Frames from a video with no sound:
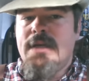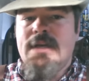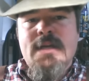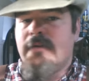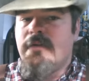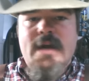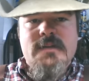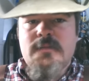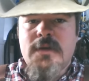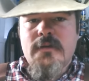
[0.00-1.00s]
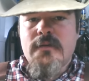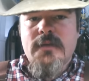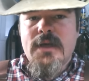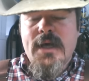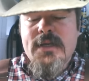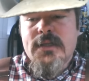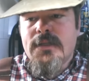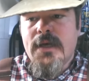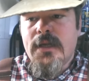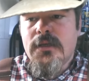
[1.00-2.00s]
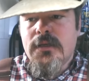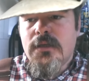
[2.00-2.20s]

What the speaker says: He didn't ever ask me to do that. I did that.